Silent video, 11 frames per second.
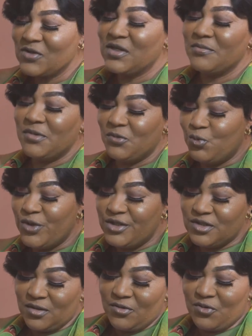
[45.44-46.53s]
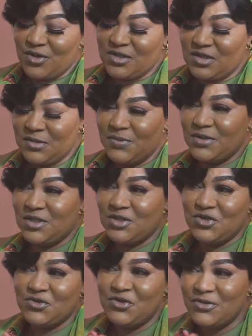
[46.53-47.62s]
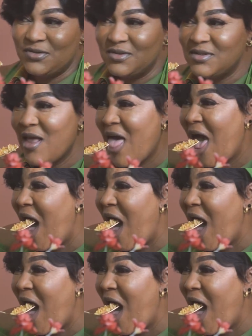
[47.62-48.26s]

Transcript: so tell me, which recipe did you use?